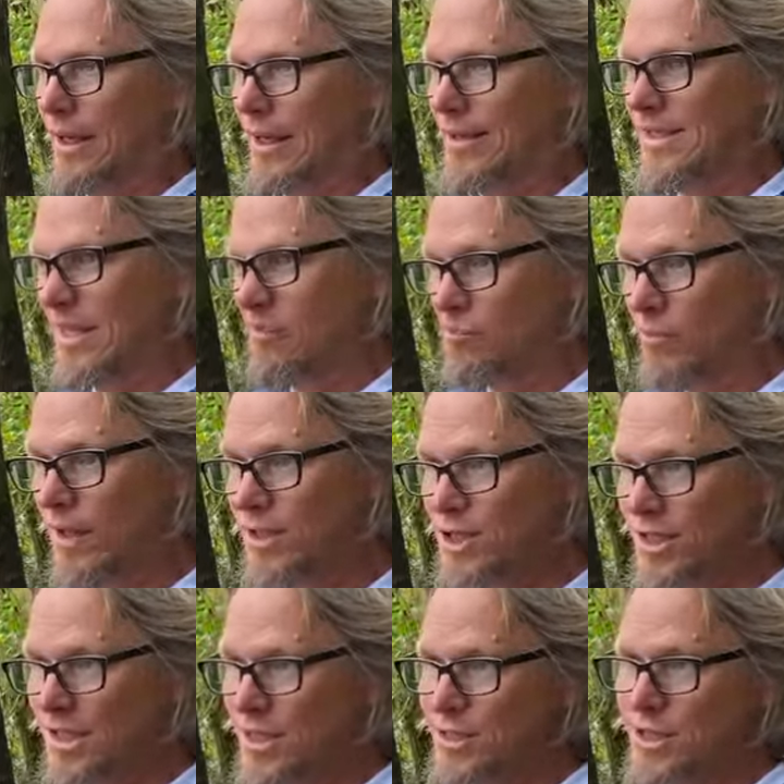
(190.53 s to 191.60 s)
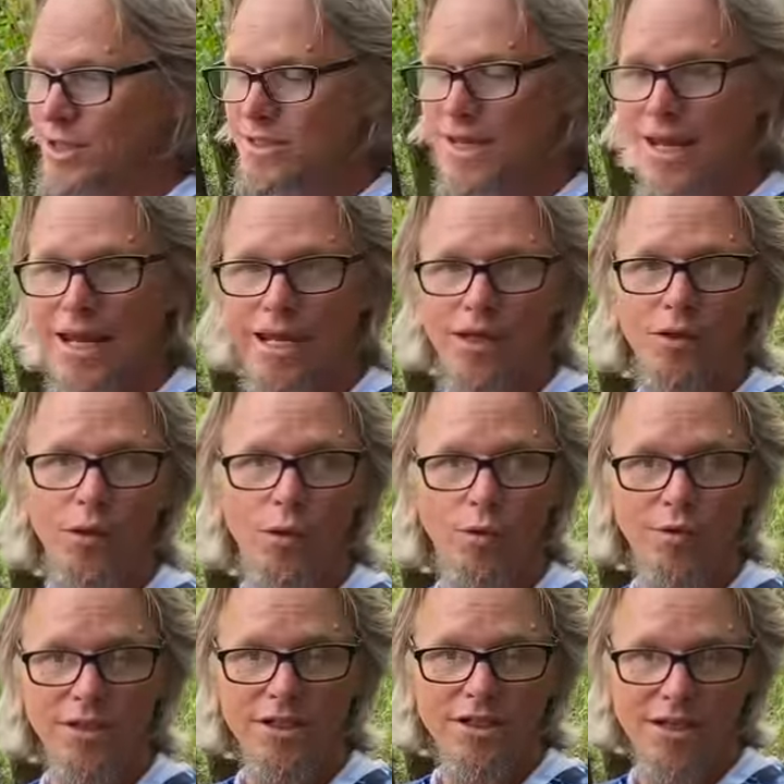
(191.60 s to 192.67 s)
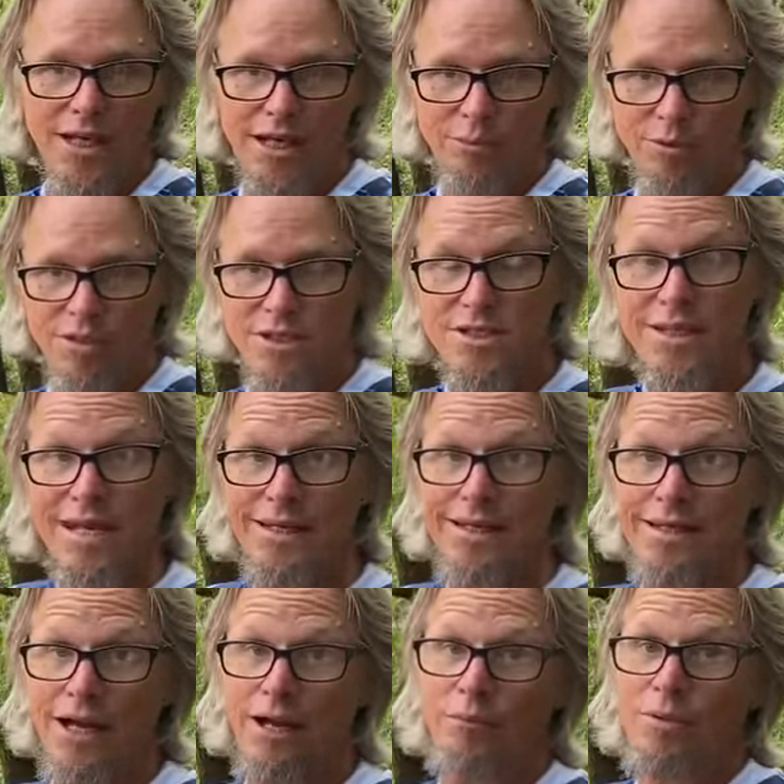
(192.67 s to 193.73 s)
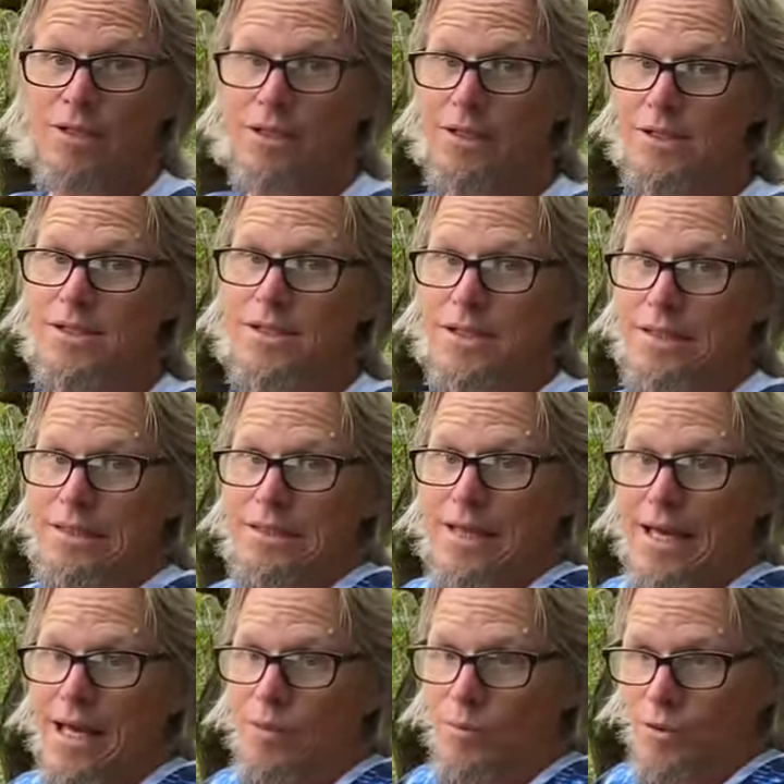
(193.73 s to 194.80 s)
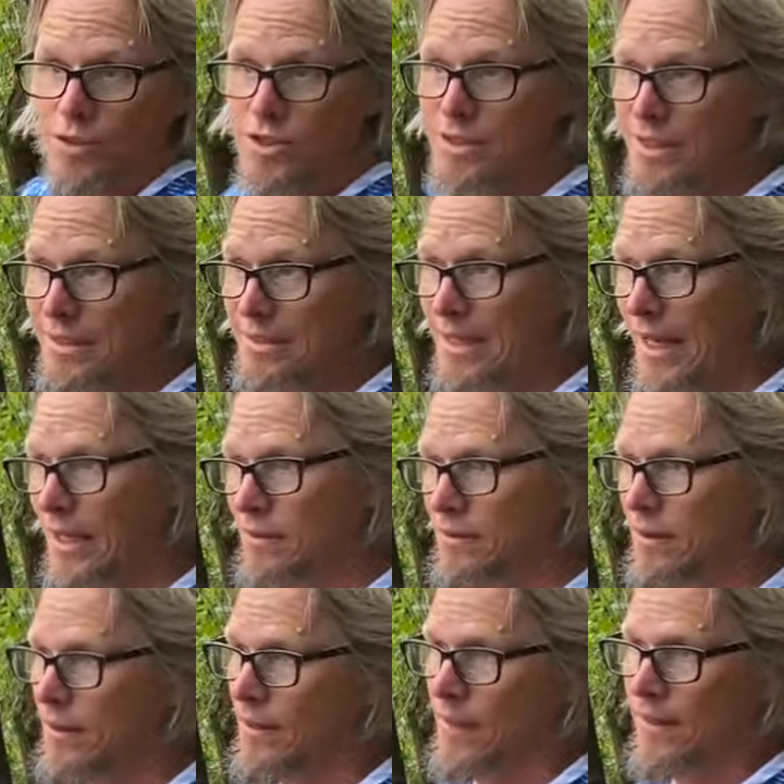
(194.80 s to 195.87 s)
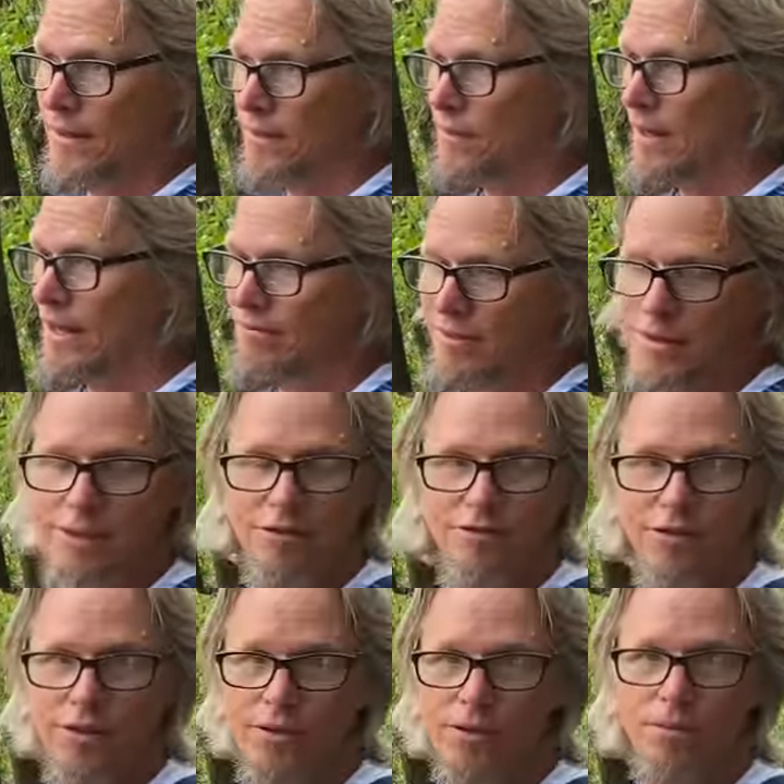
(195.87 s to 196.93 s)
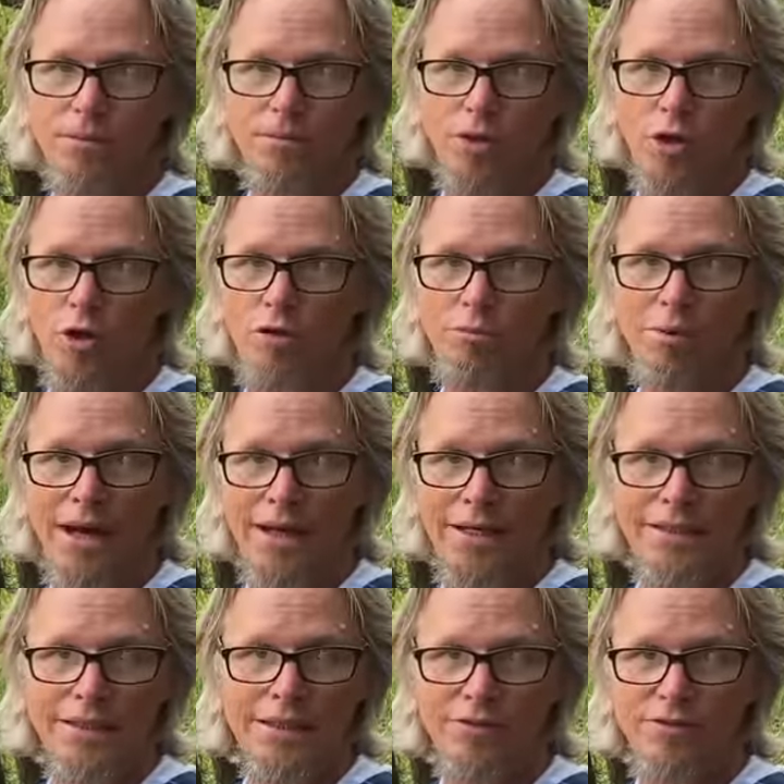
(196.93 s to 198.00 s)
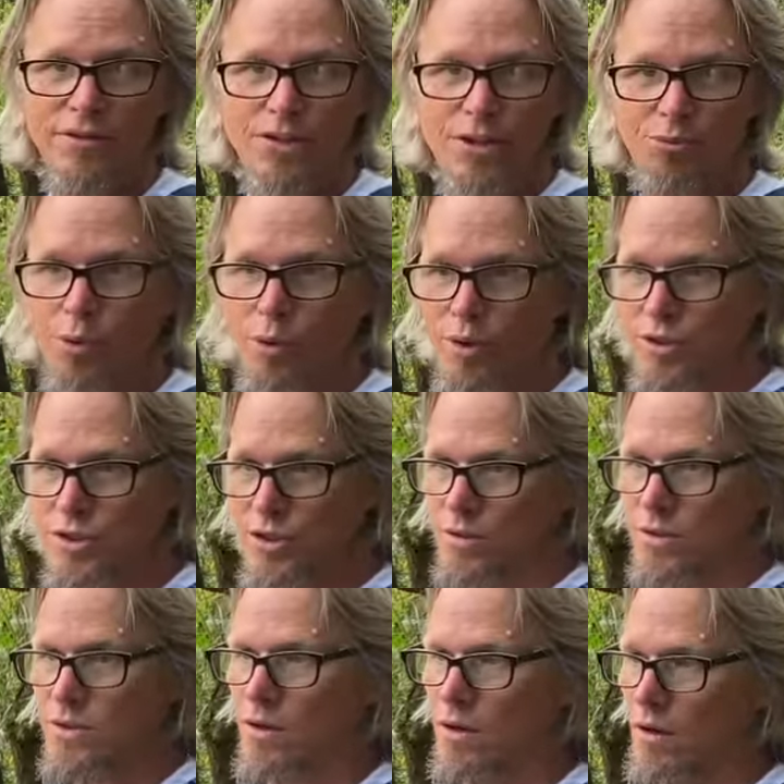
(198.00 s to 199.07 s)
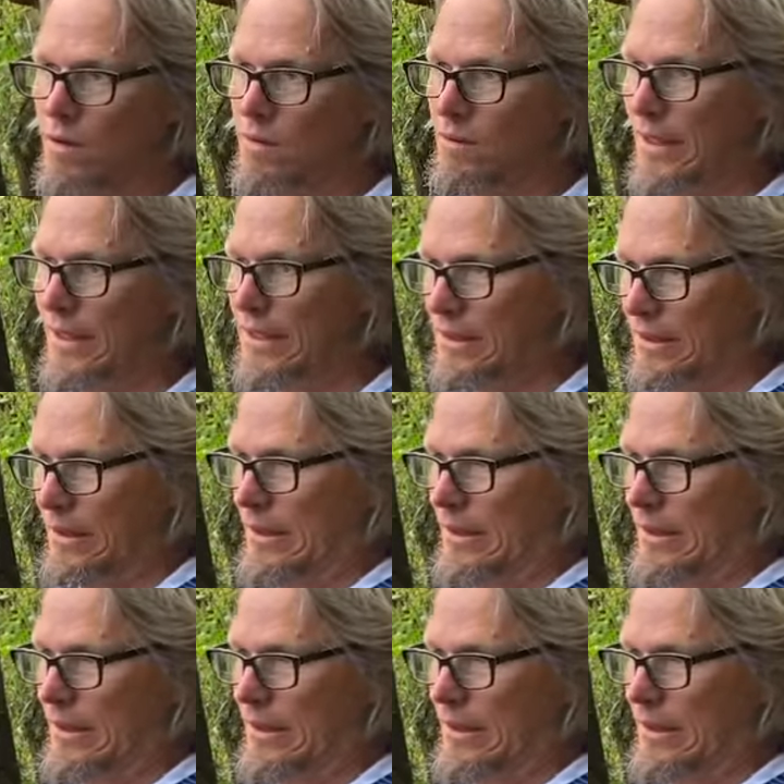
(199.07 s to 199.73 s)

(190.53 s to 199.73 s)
it's much easier to handhold these cameras standing up than it is sitting down. When you're sitting down, you don't have any of your lower body to give you support, so it's all like